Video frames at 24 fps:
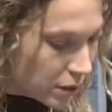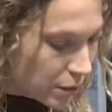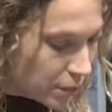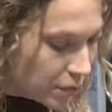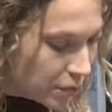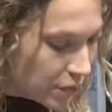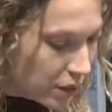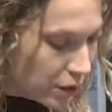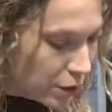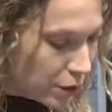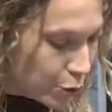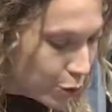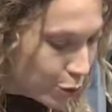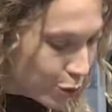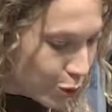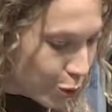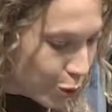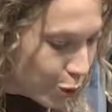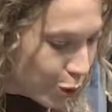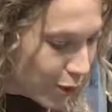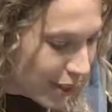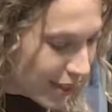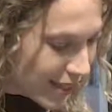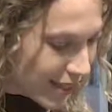into the
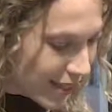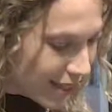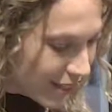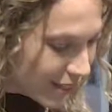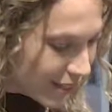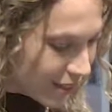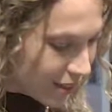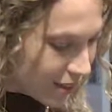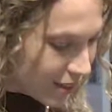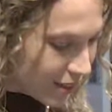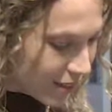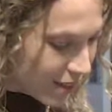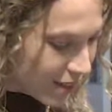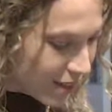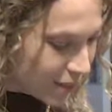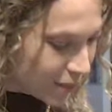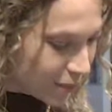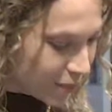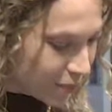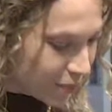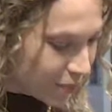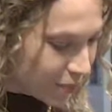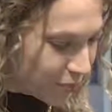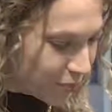coexistence,
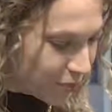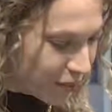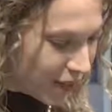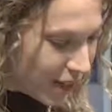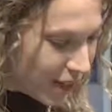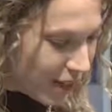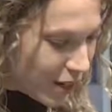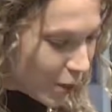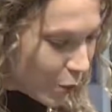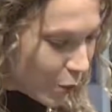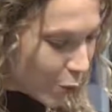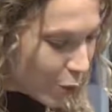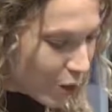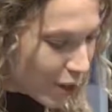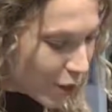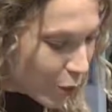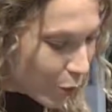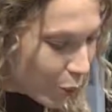where